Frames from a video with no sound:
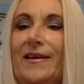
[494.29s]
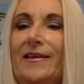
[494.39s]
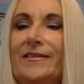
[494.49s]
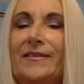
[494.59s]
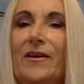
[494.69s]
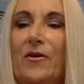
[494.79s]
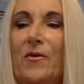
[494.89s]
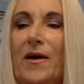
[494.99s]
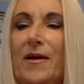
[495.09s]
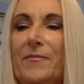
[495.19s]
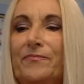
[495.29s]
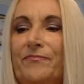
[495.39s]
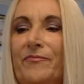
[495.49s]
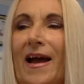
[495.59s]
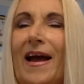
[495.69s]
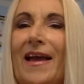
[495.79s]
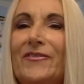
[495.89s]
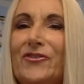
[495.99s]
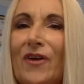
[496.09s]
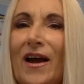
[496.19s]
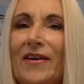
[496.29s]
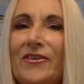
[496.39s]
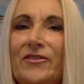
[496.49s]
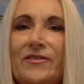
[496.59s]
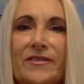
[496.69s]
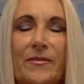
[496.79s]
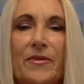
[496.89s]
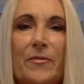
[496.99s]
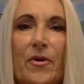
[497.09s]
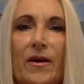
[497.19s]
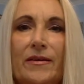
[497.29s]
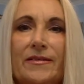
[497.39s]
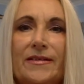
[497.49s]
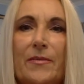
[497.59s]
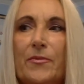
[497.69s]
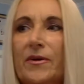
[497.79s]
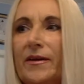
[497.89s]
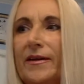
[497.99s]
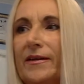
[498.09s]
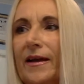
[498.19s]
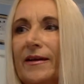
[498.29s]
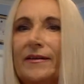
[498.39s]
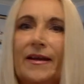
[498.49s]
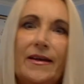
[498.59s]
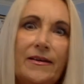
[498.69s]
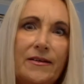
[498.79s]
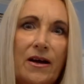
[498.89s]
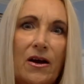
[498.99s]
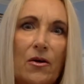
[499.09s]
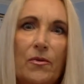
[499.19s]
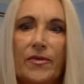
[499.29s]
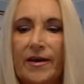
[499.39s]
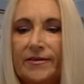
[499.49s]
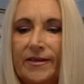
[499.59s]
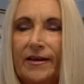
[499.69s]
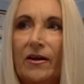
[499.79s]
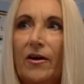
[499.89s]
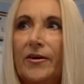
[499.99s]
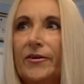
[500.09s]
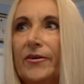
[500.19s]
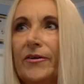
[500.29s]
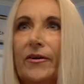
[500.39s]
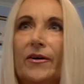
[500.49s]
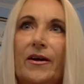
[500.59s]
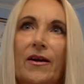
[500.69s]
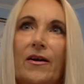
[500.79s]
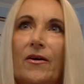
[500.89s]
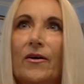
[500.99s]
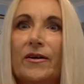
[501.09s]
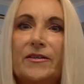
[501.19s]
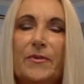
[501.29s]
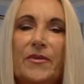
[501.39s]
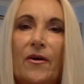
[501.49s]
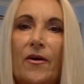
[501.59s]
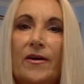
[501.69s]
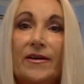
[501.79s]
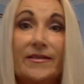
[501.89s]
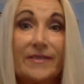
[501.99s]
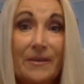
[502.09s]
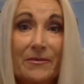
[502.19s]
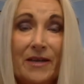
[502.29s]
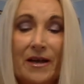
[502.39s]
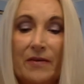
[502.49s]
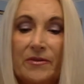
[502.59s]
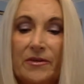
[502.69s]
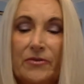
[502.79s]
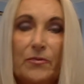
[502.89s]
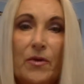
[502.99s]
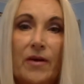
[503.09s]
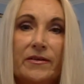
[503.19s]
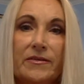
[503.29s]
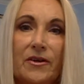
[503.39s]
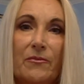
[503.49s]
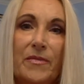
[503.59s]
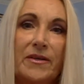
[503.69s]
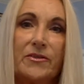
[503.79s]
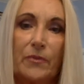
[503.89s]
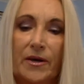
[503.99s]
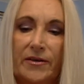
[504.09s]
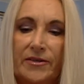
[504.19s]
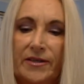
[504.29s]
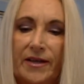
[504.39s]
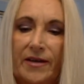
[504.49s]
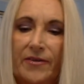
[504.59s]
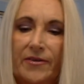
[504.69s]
So I have tried using some of the products separately, like Lancome with Estee Lauder or Elizabeth Arden, and sometimes those products don't mix well together.